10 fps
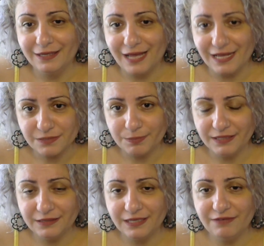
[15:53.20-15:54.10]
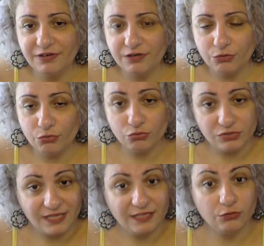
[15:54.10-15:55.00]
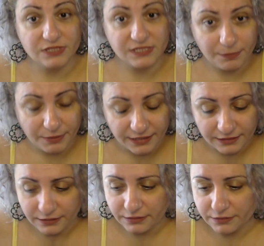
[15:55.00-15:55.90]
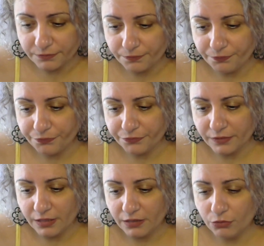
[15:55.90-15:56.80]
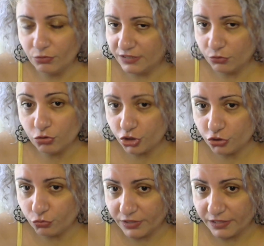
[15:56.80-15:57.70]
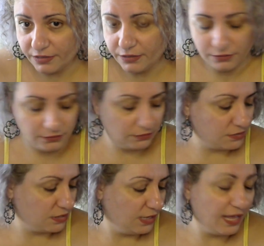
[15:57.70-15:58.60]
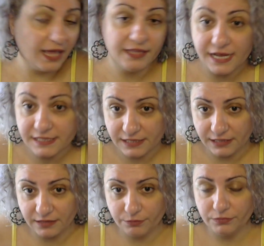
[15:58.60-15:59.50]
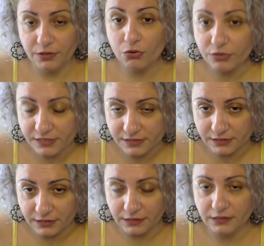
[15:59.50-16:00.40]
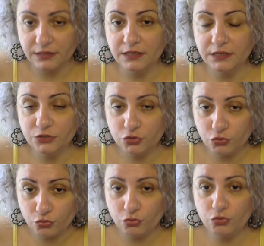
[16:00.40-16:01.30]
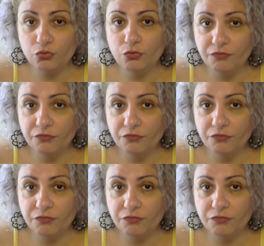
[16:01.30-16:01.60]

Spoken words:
husband, even though you say that you are separated. You can watch it together and ask him, honestly, do you